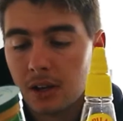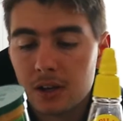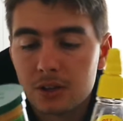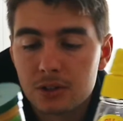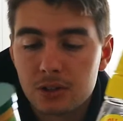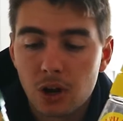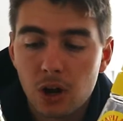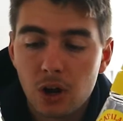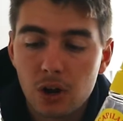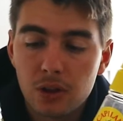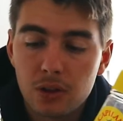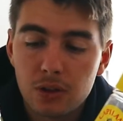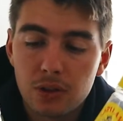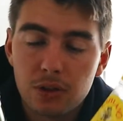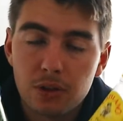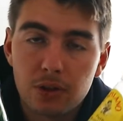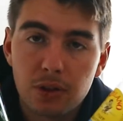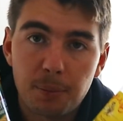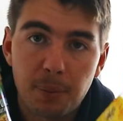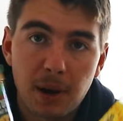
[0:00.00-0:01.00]
So
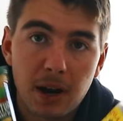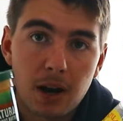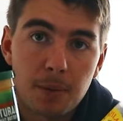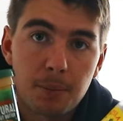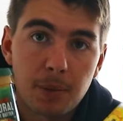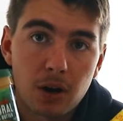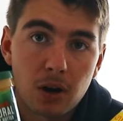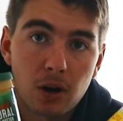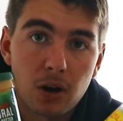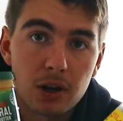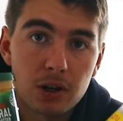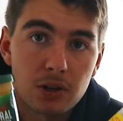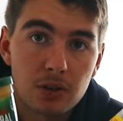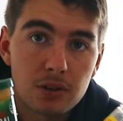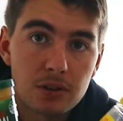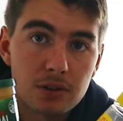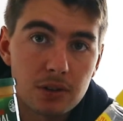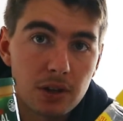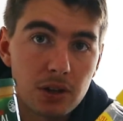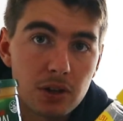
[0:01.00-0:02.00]
the peanut butter I
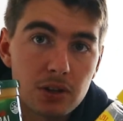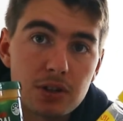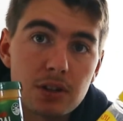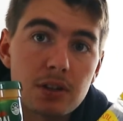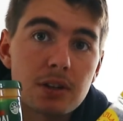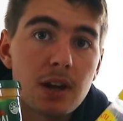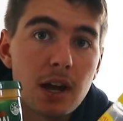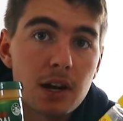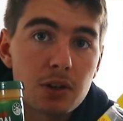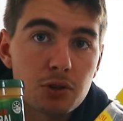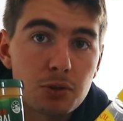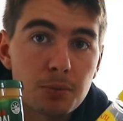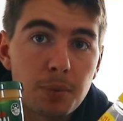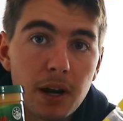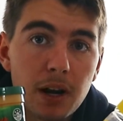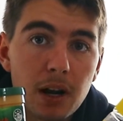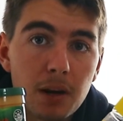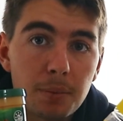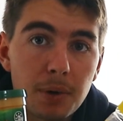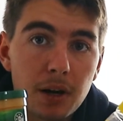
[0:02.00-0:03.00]
use the natural
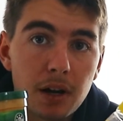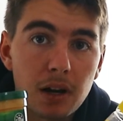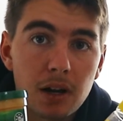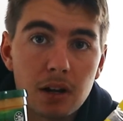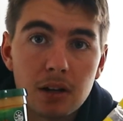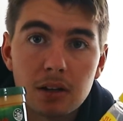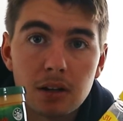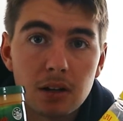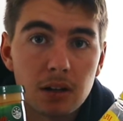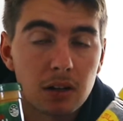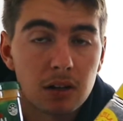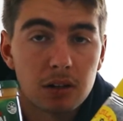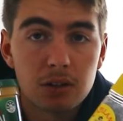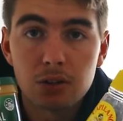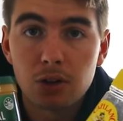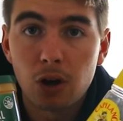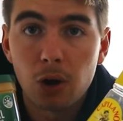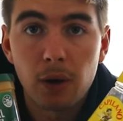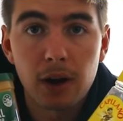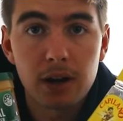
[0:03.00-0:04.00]
peanut butter,
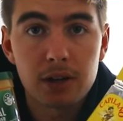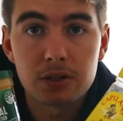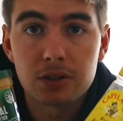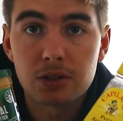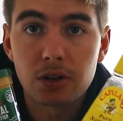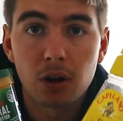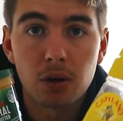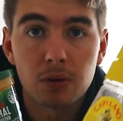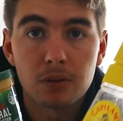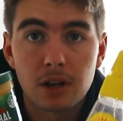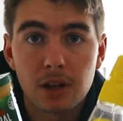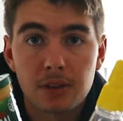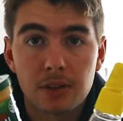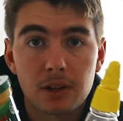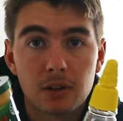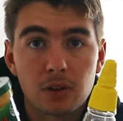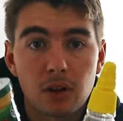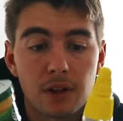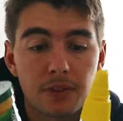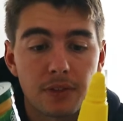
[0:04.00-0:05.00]
no added salt,
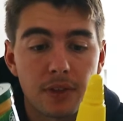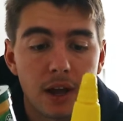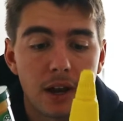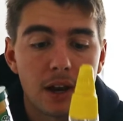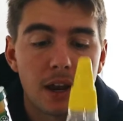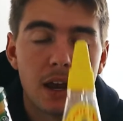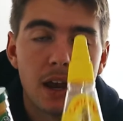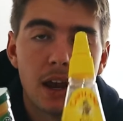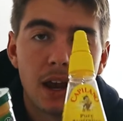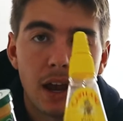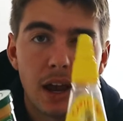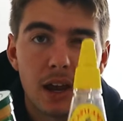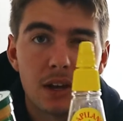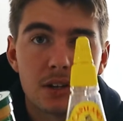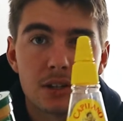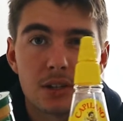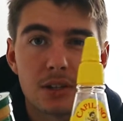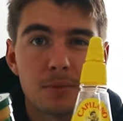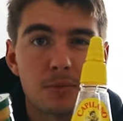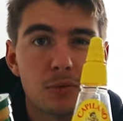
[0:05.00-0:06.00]
nothing like that, and
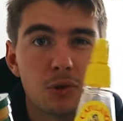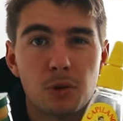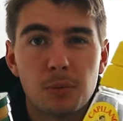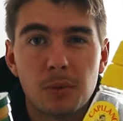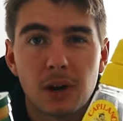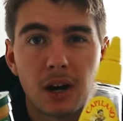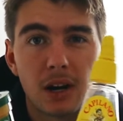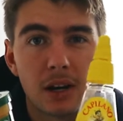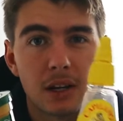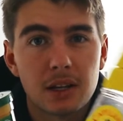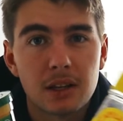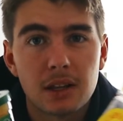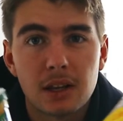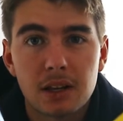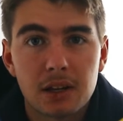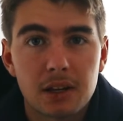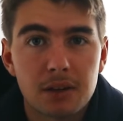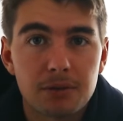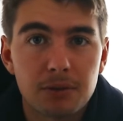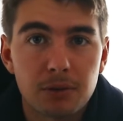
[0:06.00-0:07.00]
just some normal honey that
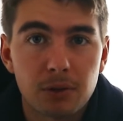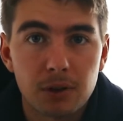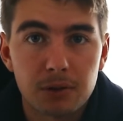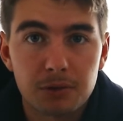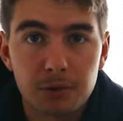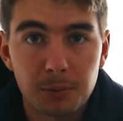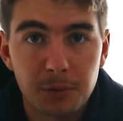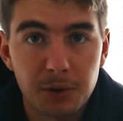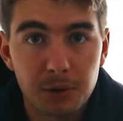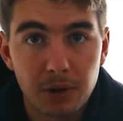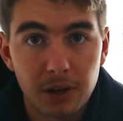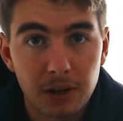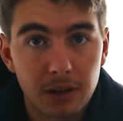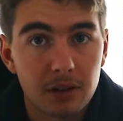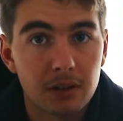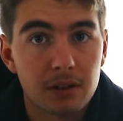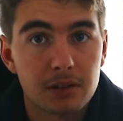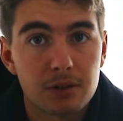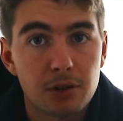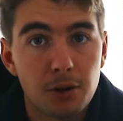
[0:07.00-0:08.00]
you can find from your
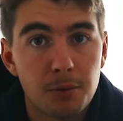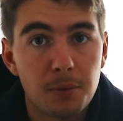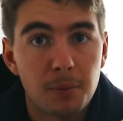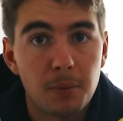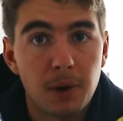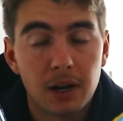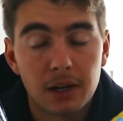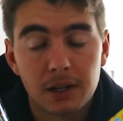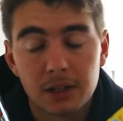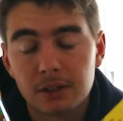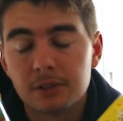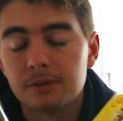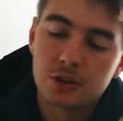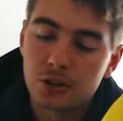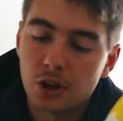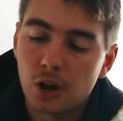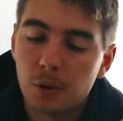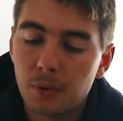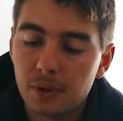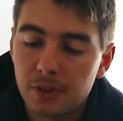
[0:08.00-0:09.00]
regular supermarket.
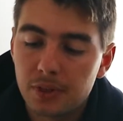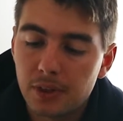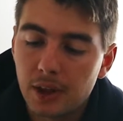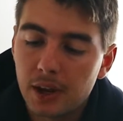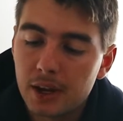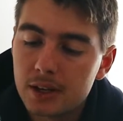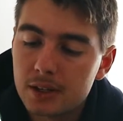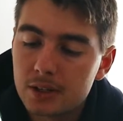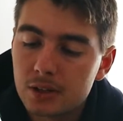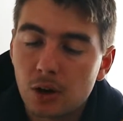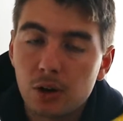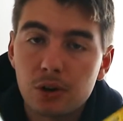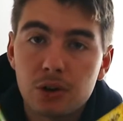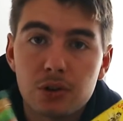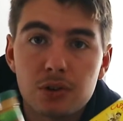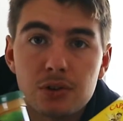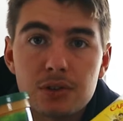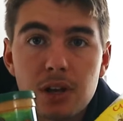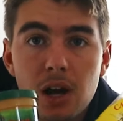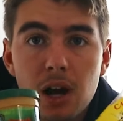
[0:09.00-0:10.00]
So with these, I'll
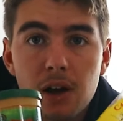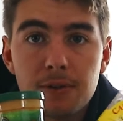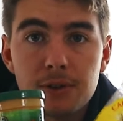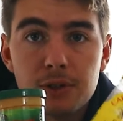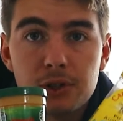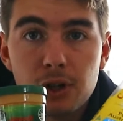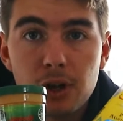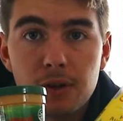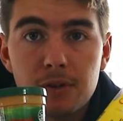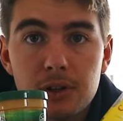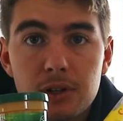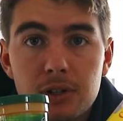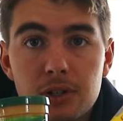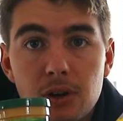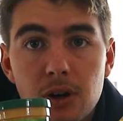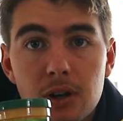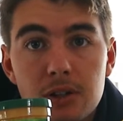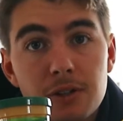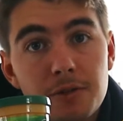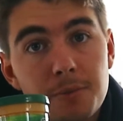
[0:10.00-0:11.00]
use half a serving
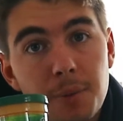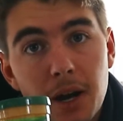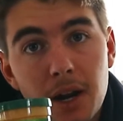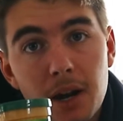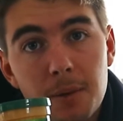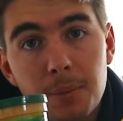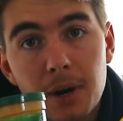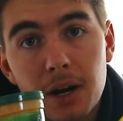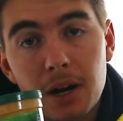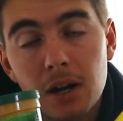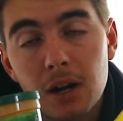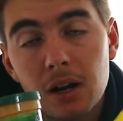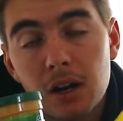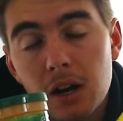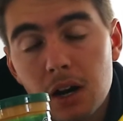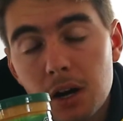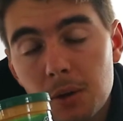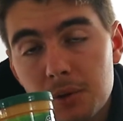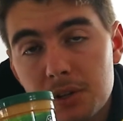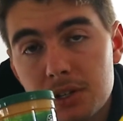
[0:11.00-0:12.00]
size of peanut butter,
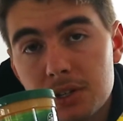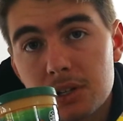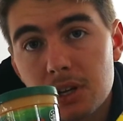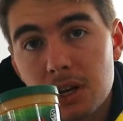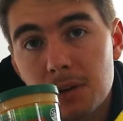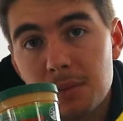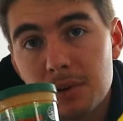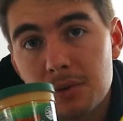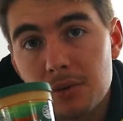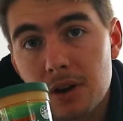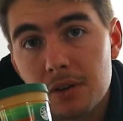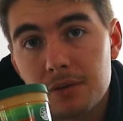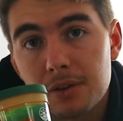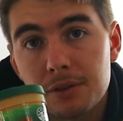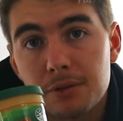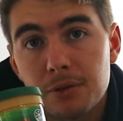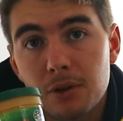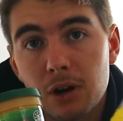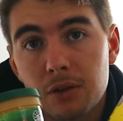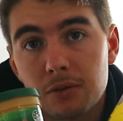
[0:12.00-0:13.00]
which is going to be roughly
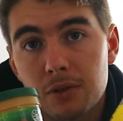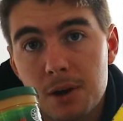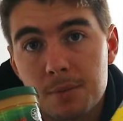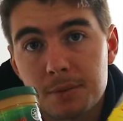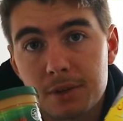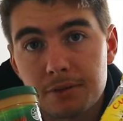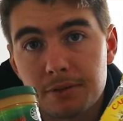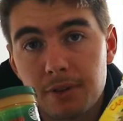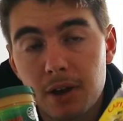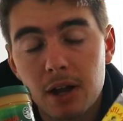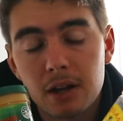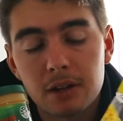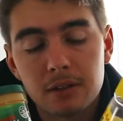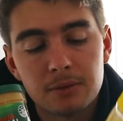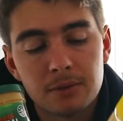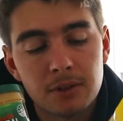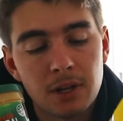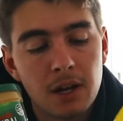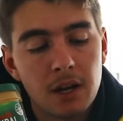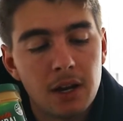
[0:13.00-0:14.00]
5 grams of
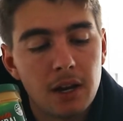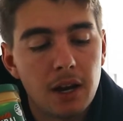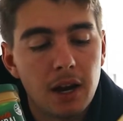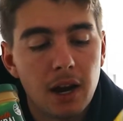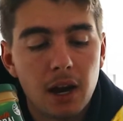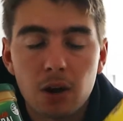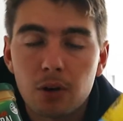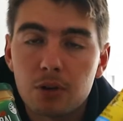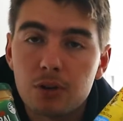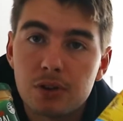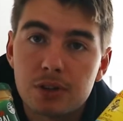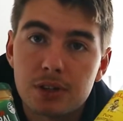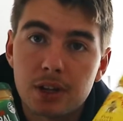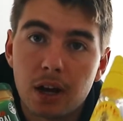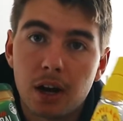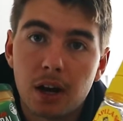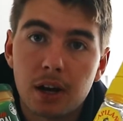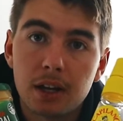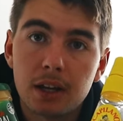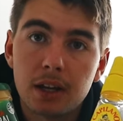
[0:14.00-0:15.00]
fat, and I'll use the
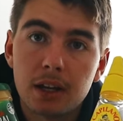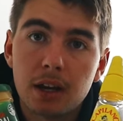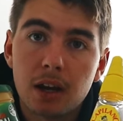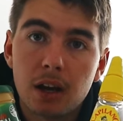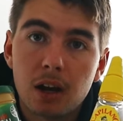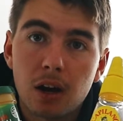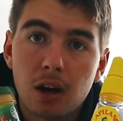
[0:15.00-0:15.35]
honey.